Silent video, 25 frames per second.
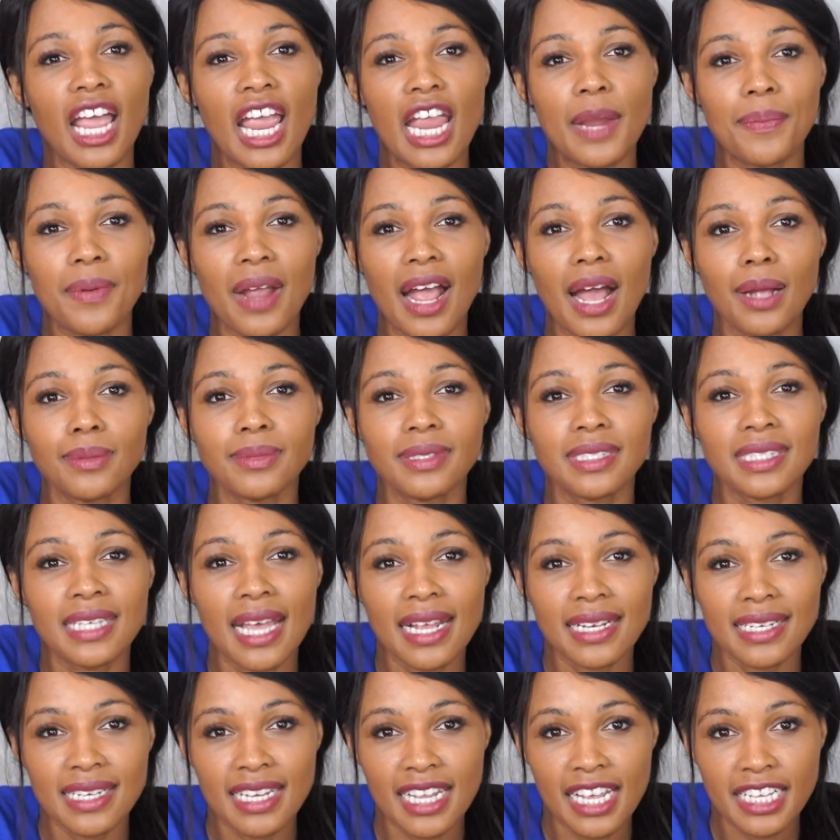Abraham's
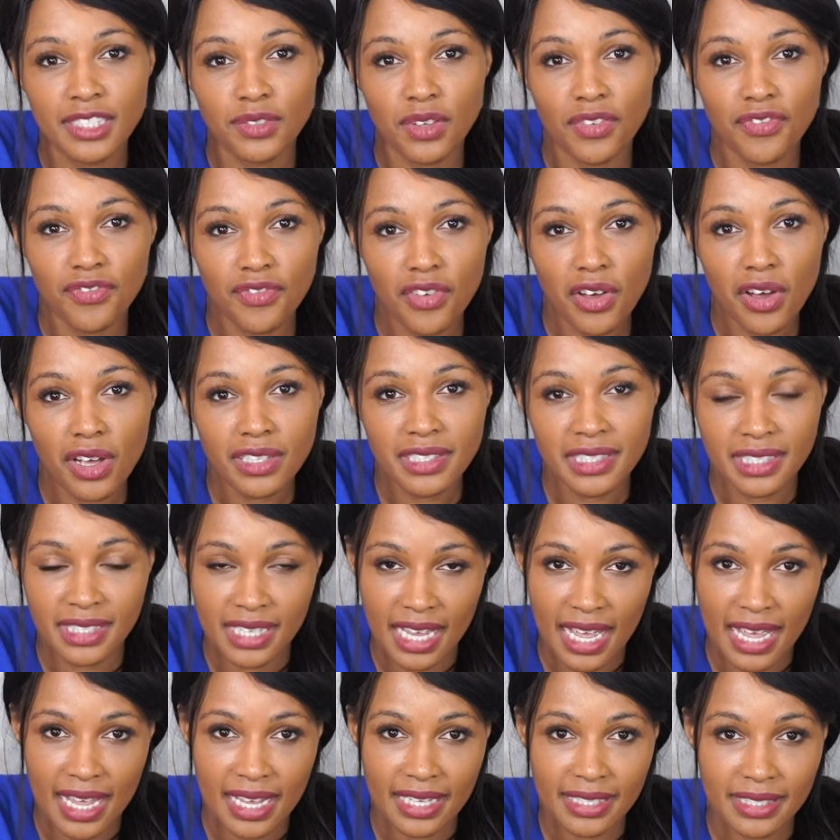techniques for 30
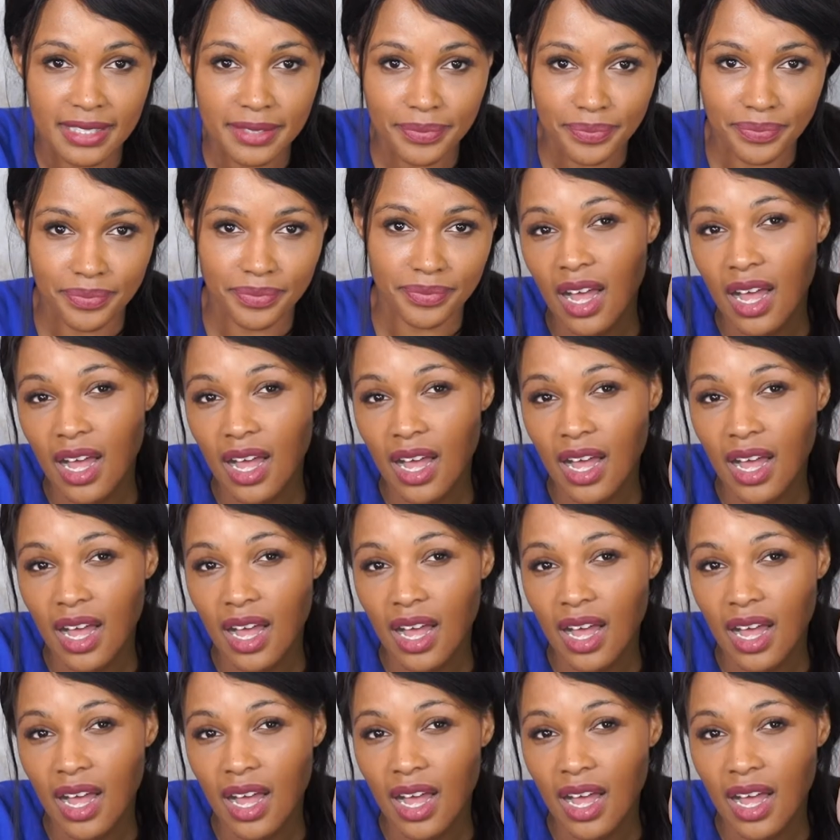days.